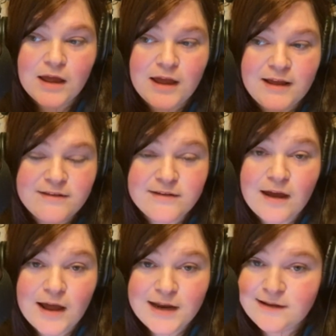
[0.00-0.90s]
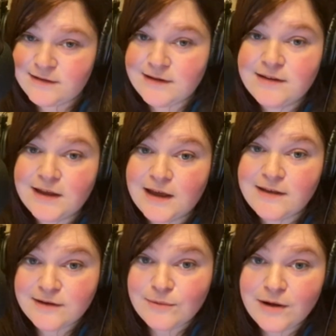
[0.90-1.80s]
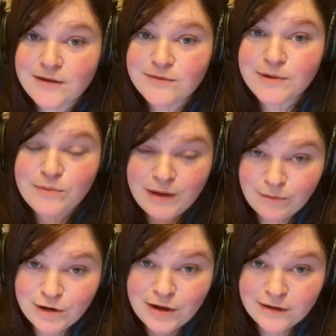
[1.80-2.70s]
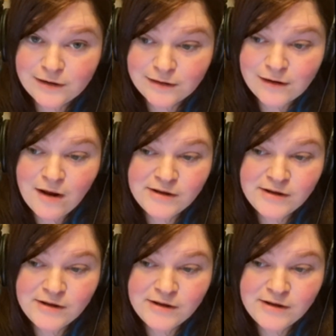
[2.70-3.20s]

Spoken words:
it's not as easy as it was when we were younger.